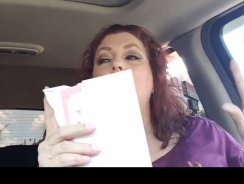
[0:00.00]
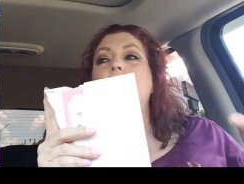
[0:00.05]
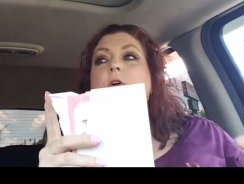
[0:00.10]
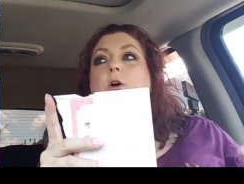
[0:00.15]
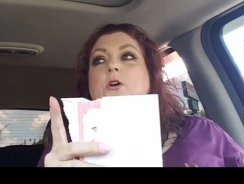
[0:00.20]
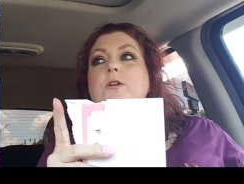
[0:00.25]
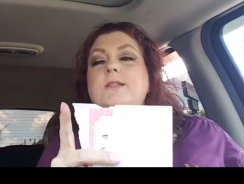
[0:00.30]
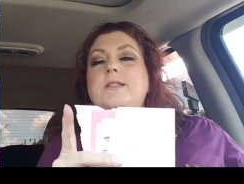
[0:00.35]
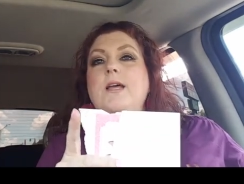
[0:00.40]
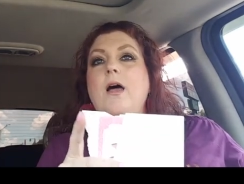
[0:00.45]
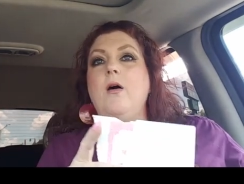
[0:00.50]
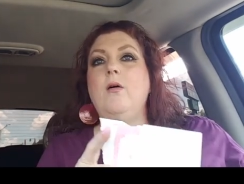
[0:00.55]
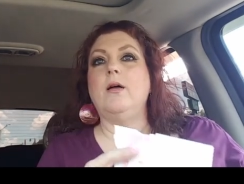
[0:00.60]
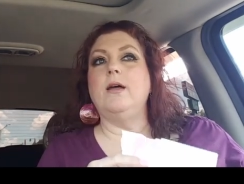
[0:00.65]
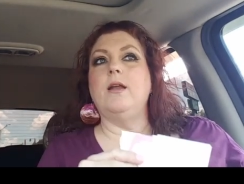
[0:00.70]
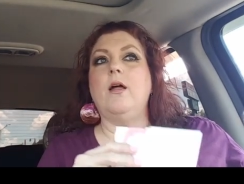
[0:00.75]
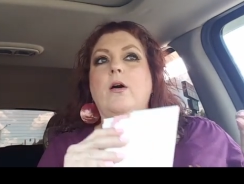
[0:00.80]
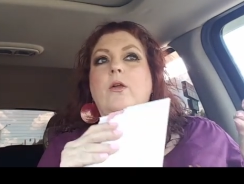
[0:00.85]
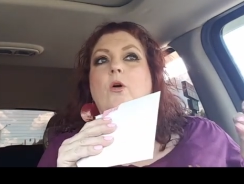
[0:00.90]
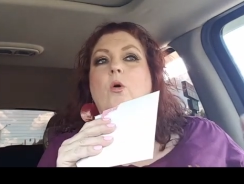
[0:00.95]
first saw
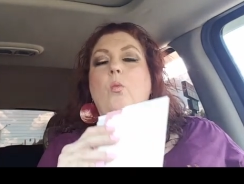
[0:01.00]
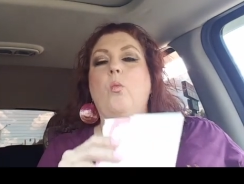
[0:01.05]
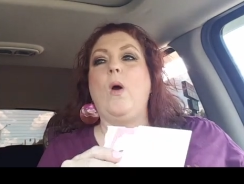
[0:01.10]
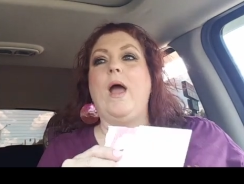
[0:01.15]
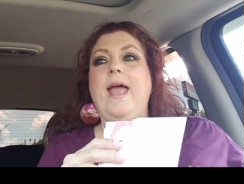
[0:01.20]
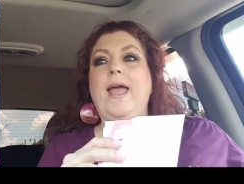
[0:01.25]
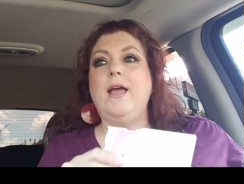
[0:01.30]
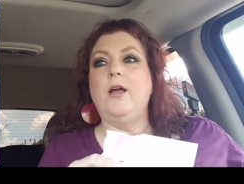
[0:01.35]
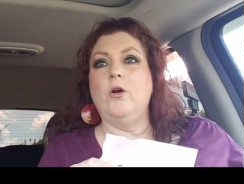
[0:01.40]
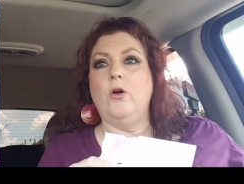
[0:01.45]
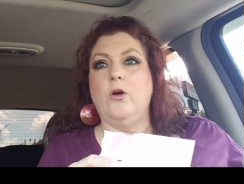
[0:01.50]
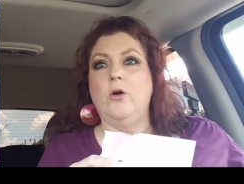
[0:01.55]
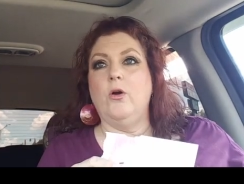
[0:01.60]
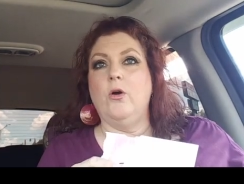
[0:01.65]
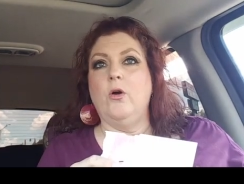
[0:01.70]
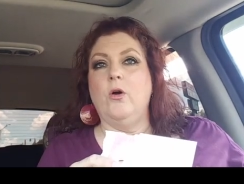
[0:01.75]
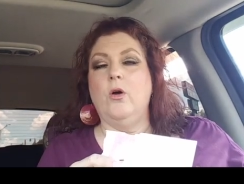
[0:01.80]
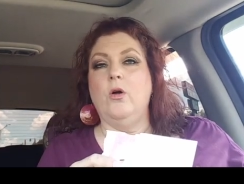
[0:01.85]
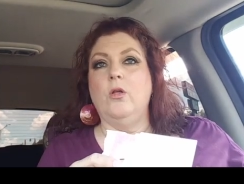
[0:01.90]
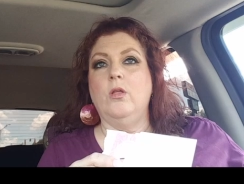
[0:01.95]
it on Away
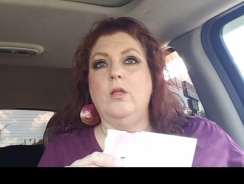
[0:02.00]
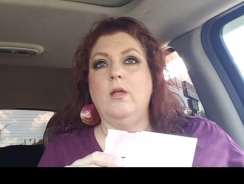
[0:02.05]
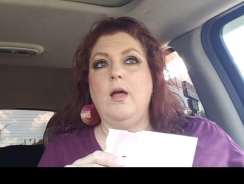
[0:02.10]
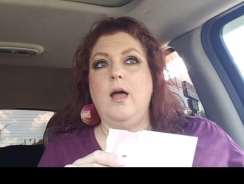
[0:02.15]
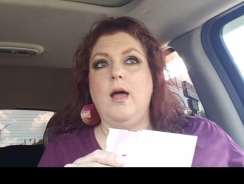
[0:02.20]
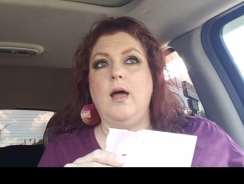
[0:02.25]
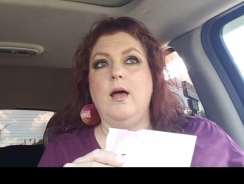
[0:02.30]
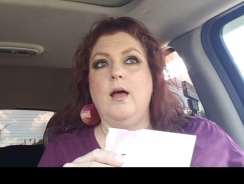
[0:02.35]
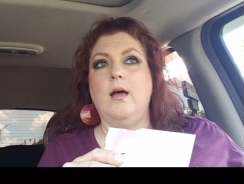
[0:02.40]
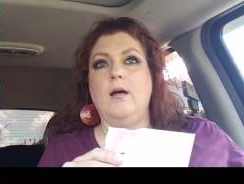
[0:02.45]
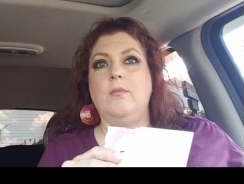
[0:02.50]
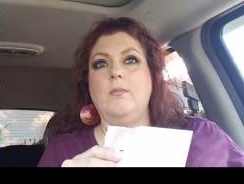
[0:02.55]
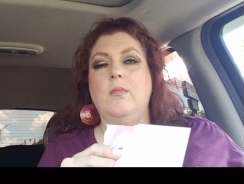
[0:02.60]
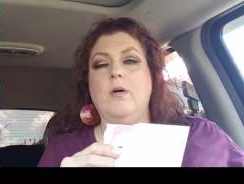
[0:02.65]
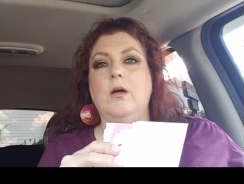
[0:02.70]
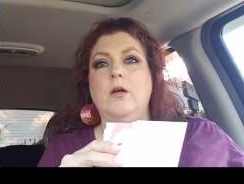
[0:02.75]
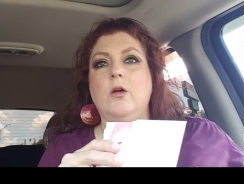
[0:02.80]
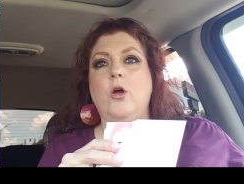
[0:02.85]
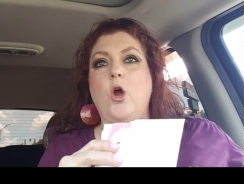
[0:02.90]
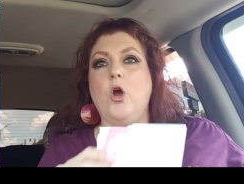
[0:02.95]
Girl,
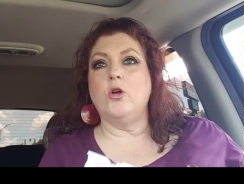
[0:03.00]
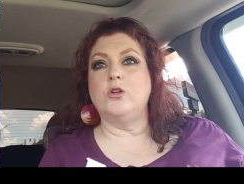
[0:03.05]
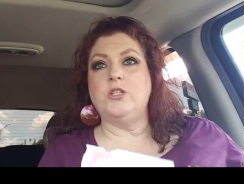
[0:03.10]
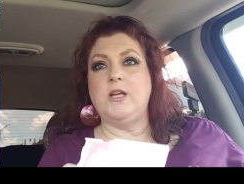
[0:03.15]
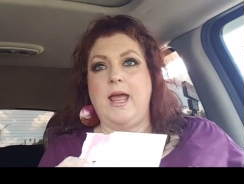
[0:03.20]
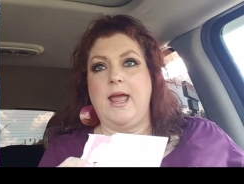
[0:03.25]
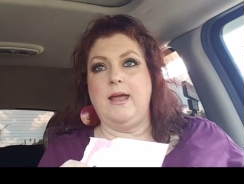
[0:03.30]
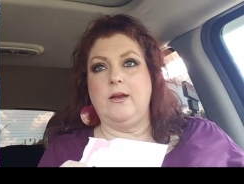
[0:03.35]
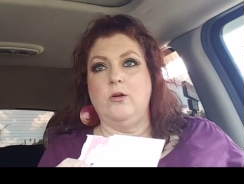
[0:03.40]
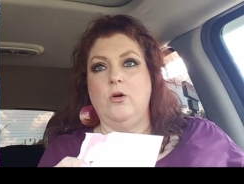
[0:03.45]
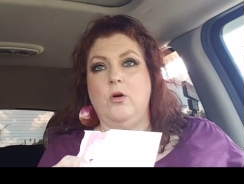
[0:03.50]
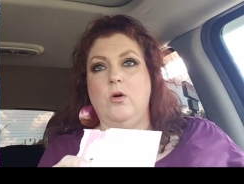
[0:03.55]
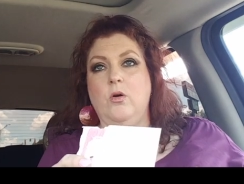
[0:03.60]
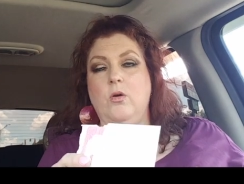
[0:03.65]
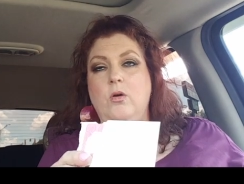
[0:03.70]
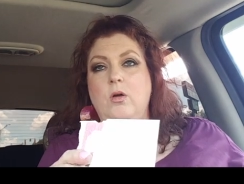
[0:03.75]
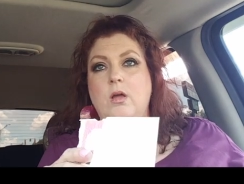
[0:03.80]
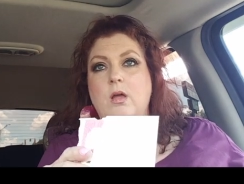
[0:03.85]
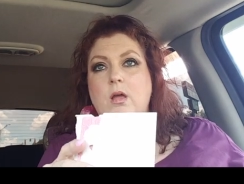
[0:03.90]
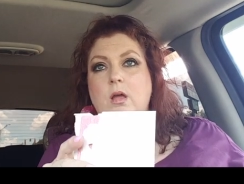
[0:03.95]
um, her
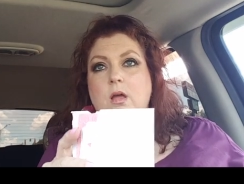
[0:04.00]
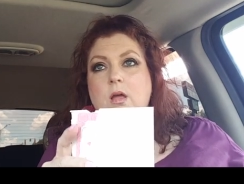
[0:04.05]
channel,